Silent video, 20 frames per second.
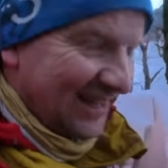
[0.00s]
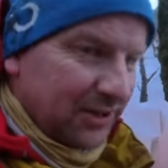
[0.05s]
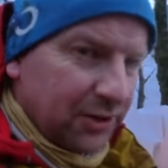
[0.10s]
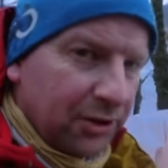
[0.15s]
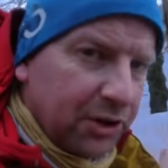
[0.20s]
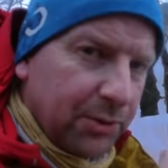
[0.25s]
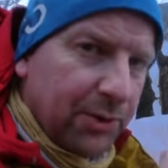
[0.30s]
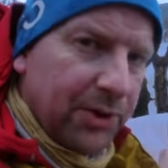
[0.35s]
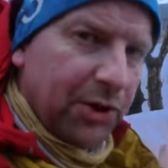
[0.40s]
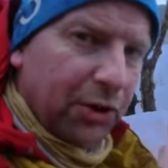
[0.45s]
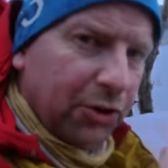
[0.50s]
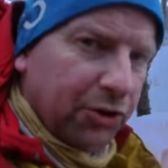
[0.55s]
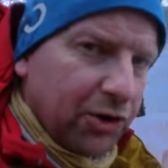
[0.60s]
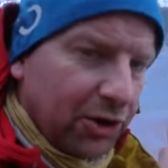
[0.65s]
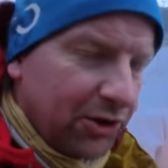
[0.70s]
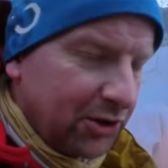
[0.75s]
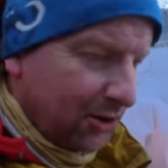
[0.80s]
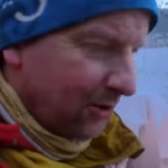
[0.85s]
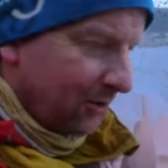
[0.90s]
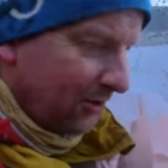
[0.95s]
Thought they were
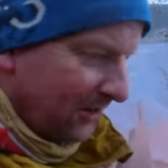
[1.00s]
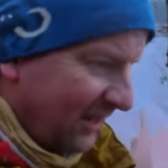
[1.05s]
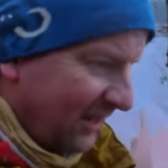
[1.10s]
nocturnal.